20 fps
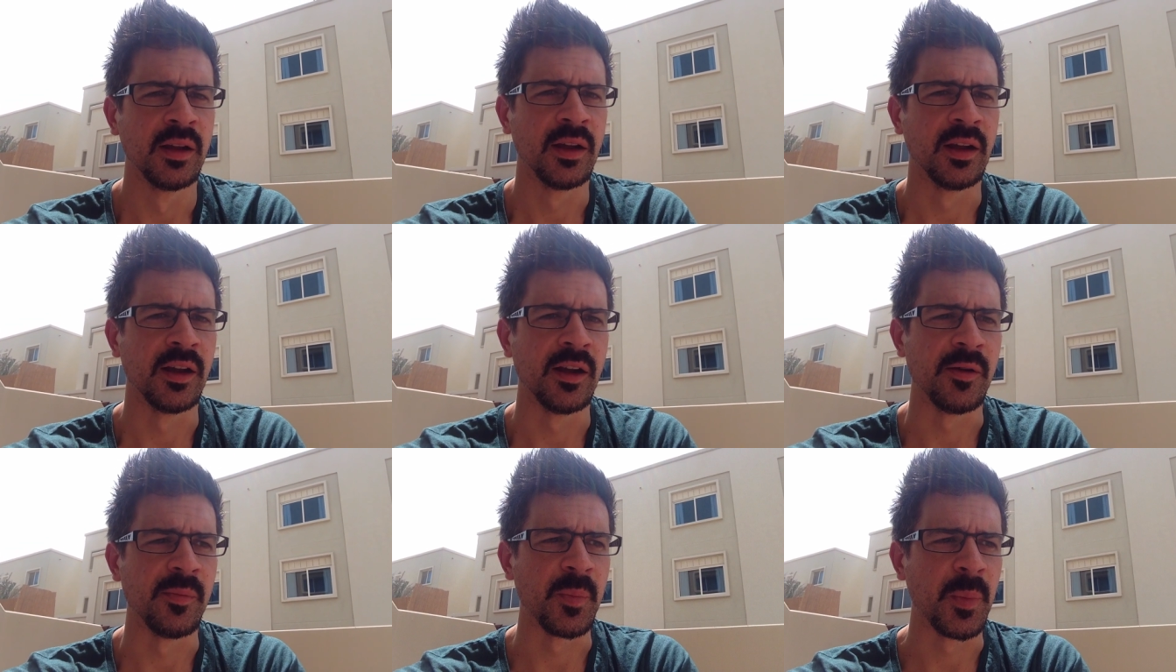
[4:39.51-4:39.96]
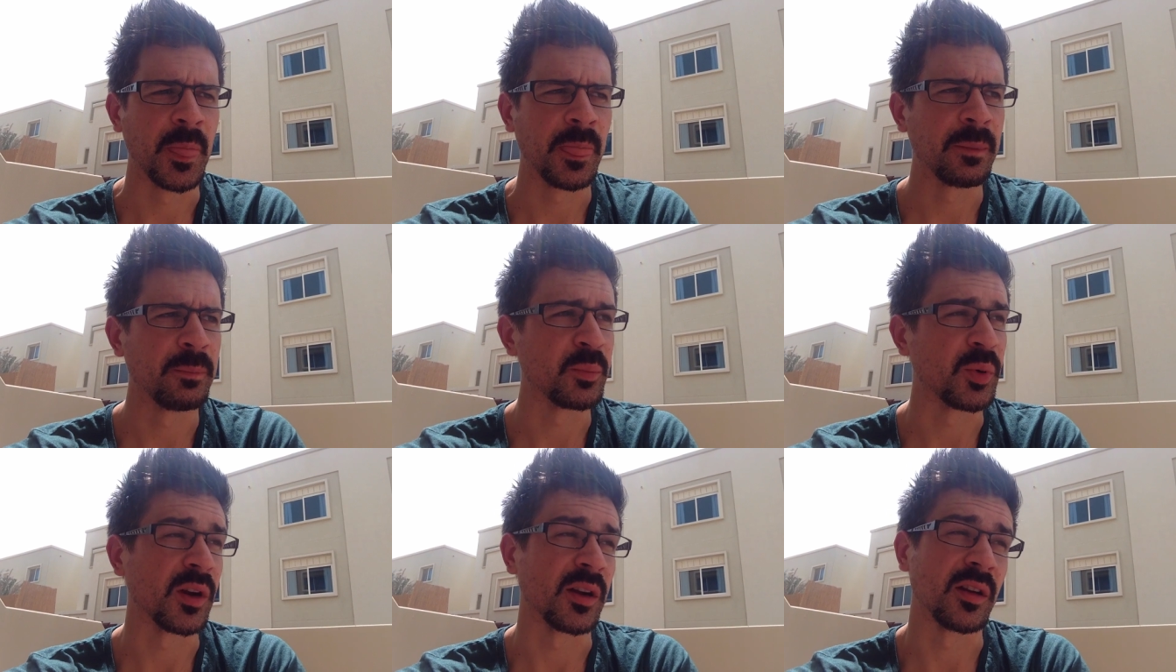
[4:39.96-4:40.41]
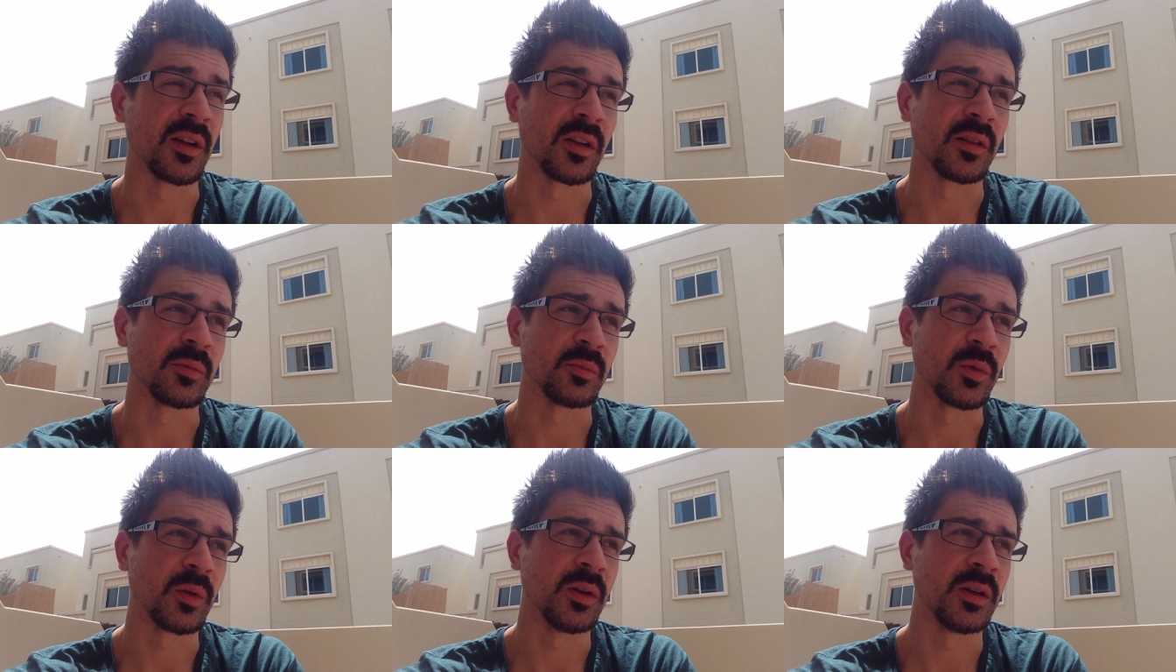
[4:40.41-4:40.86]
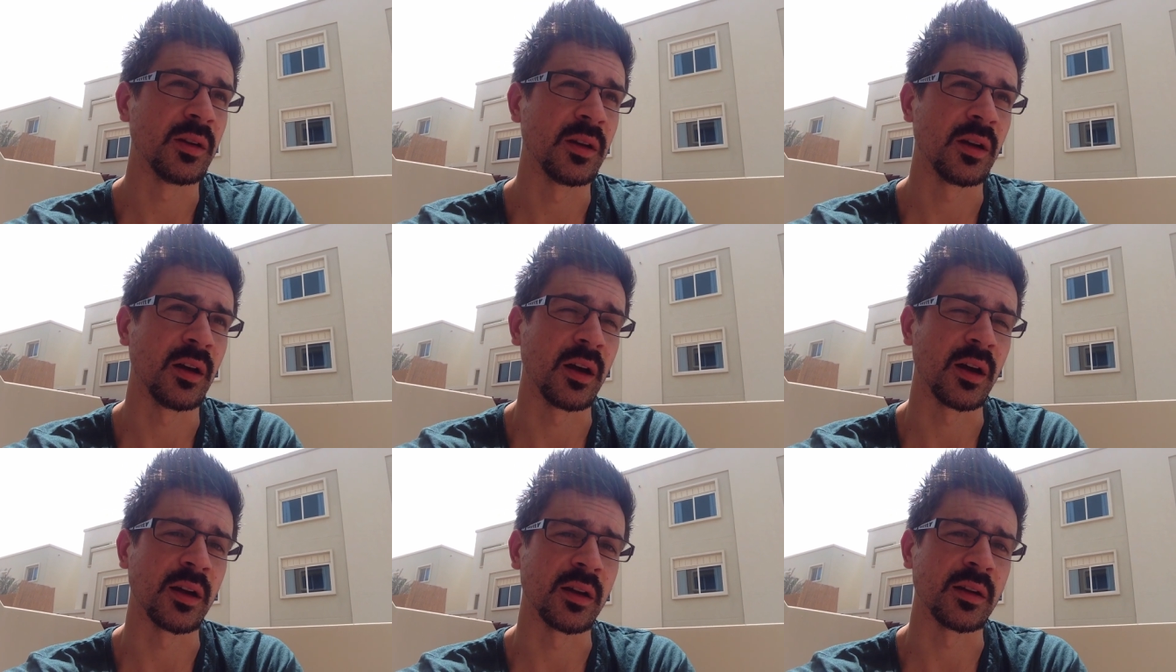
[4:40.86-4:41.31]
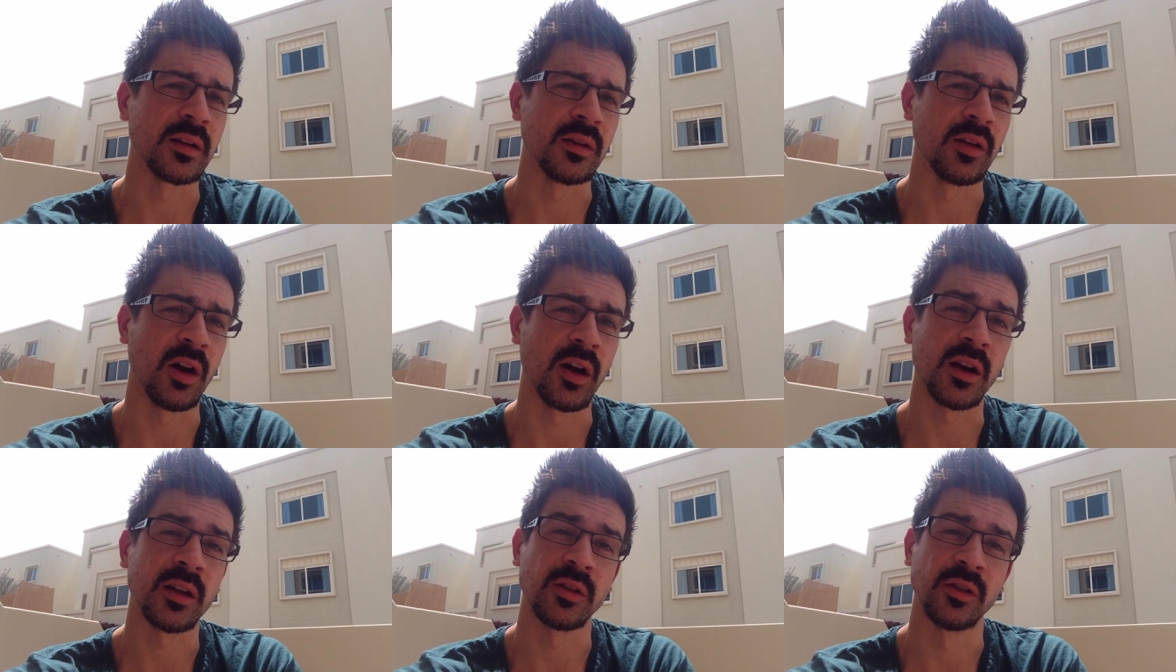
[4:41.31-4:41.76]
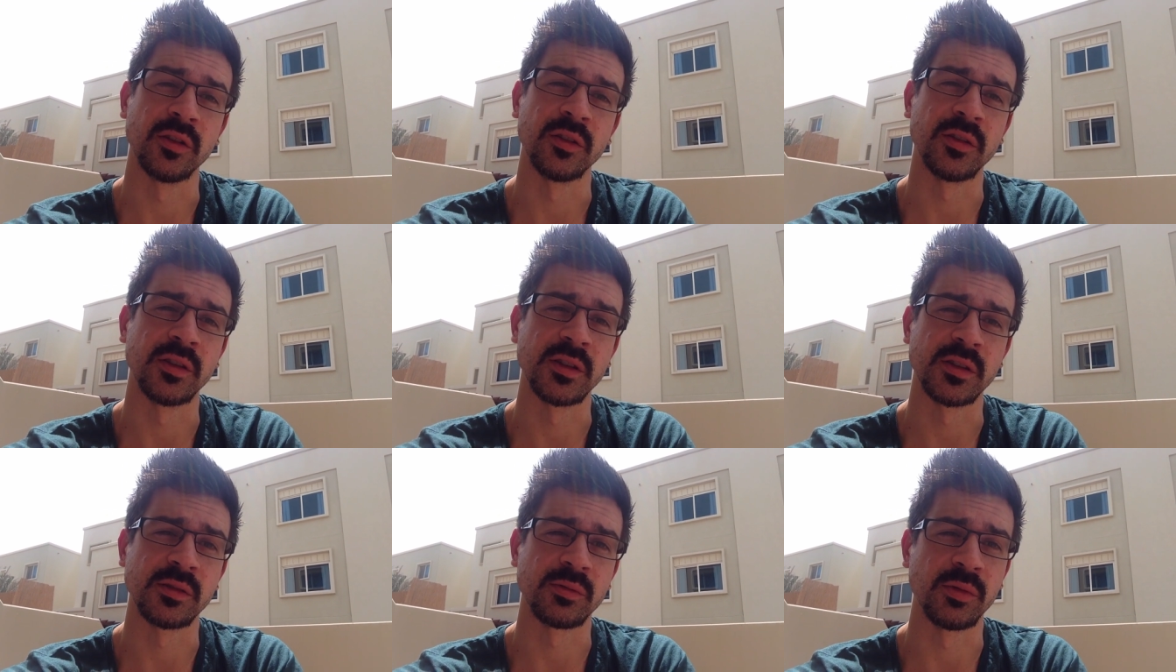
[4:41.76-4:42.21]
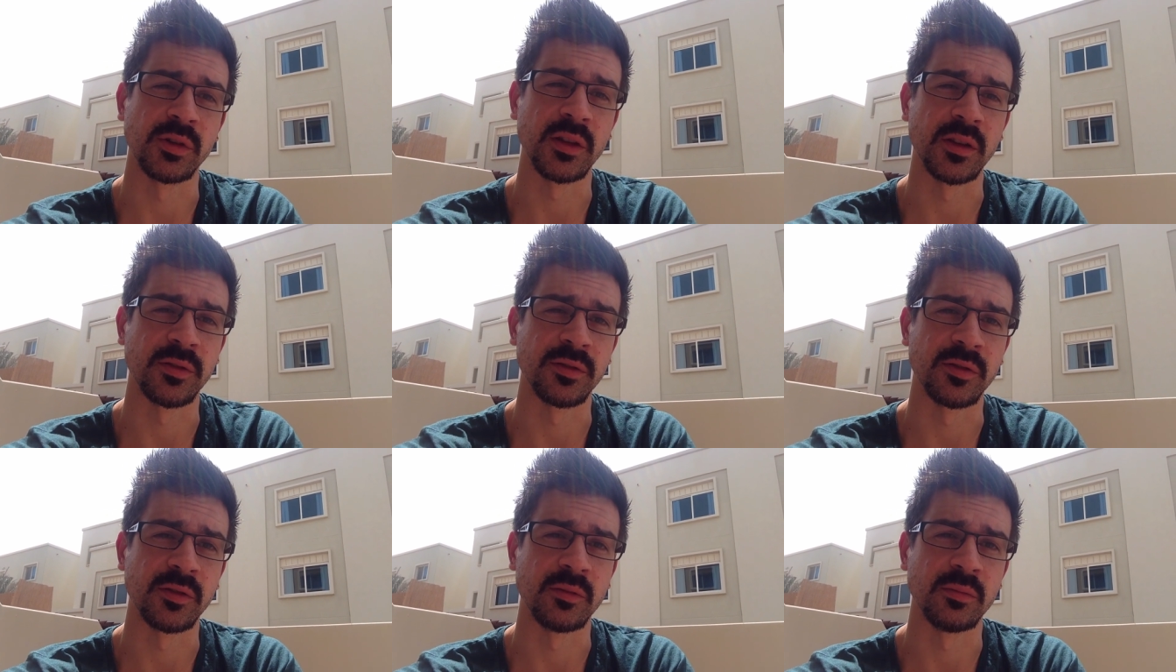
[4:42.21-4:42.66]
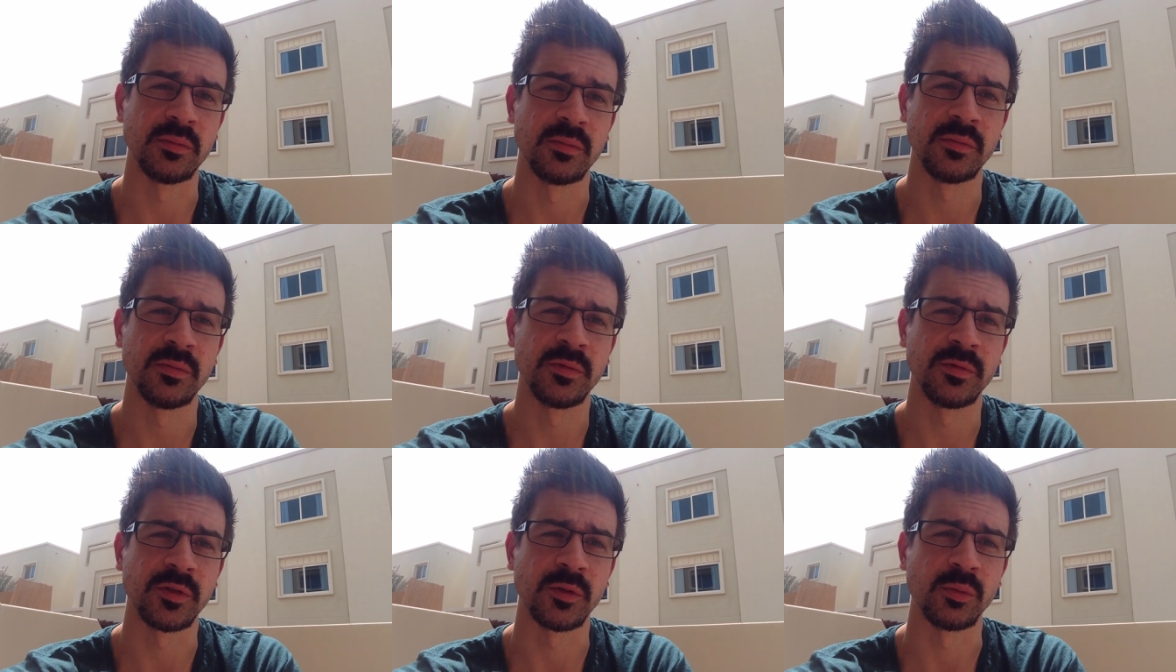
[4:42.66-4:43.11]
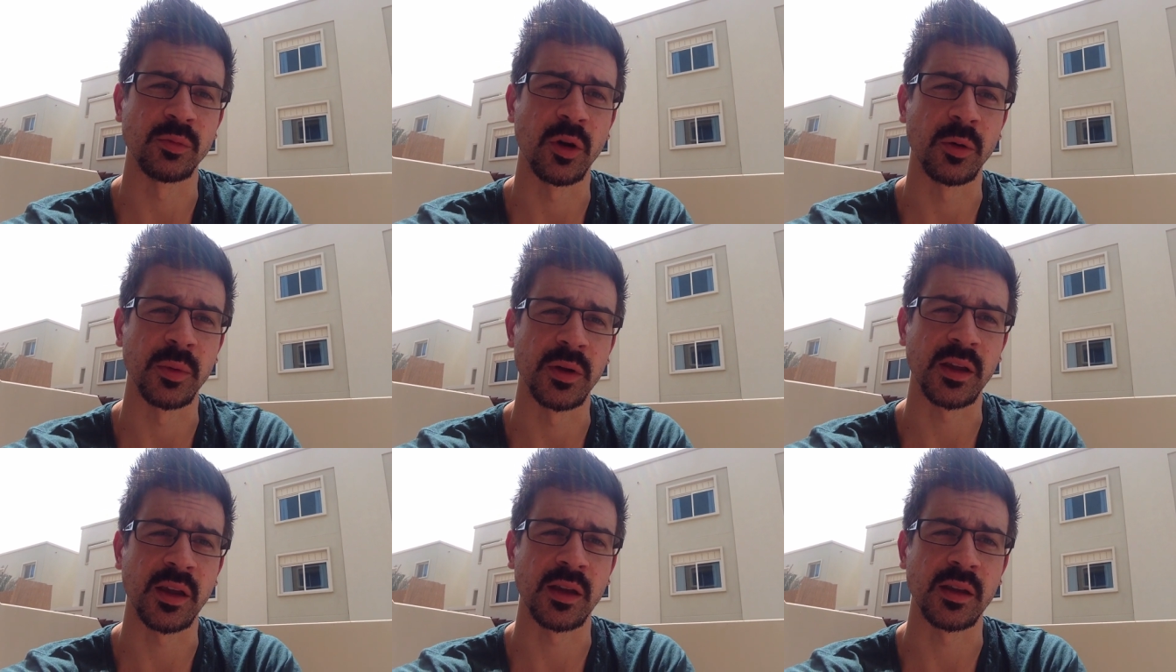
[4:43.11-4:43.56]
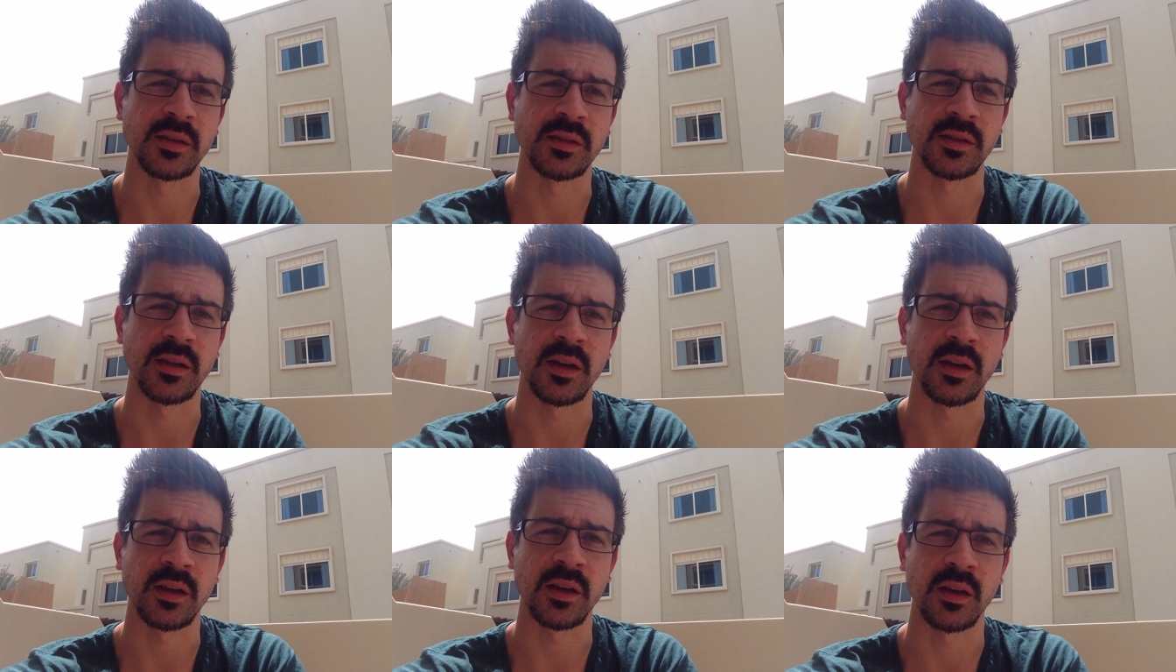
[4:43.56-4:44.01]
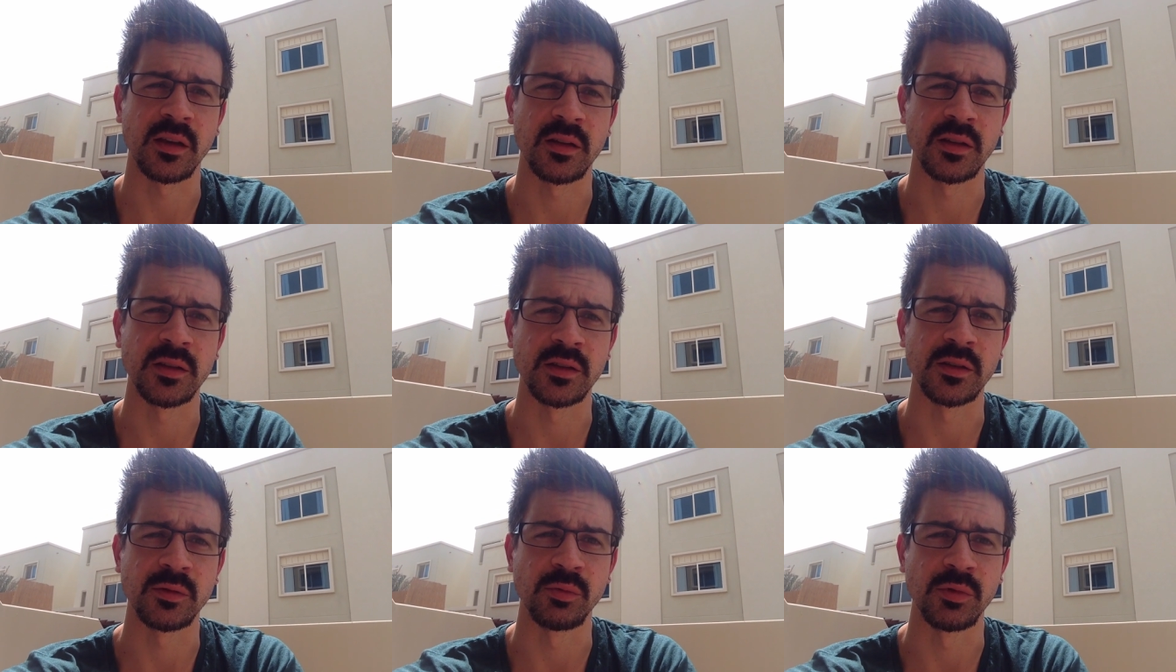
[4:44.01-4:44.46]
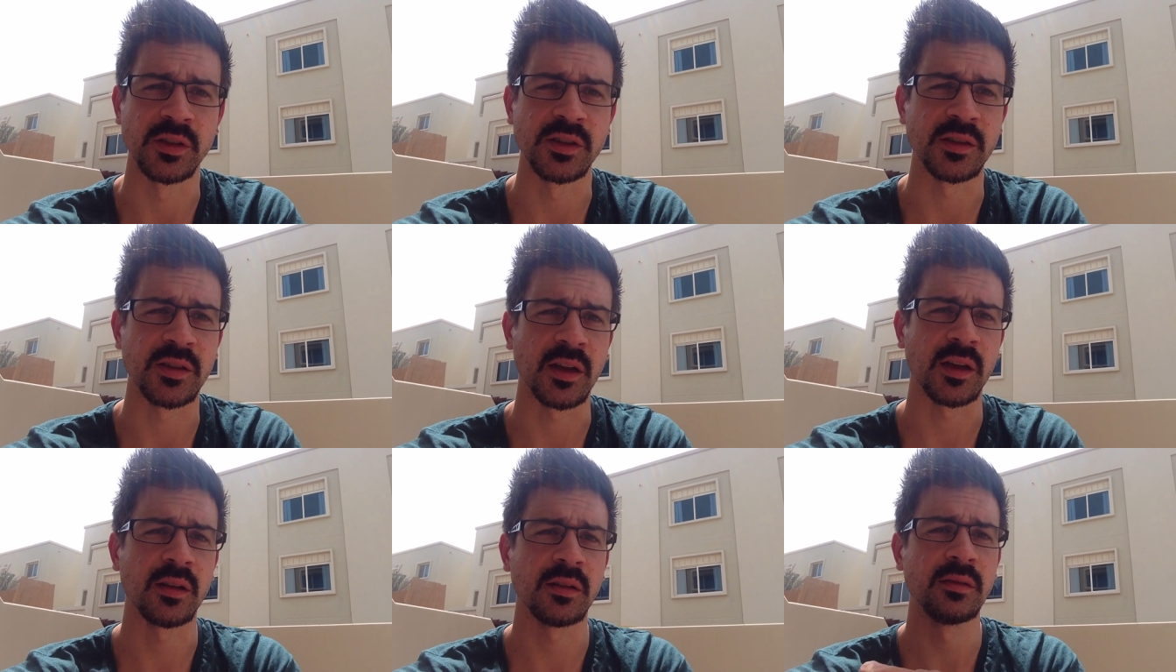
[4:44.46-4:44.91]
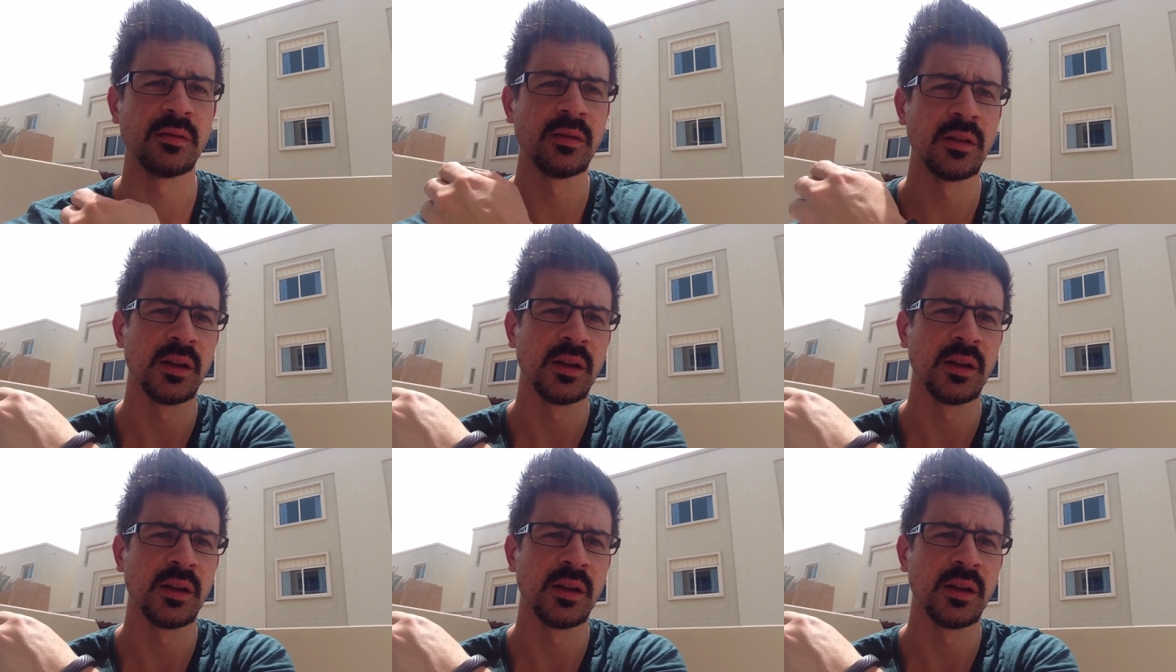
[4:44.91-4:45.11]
But I learned this really from Robert Kiyosaki and his Rich Dad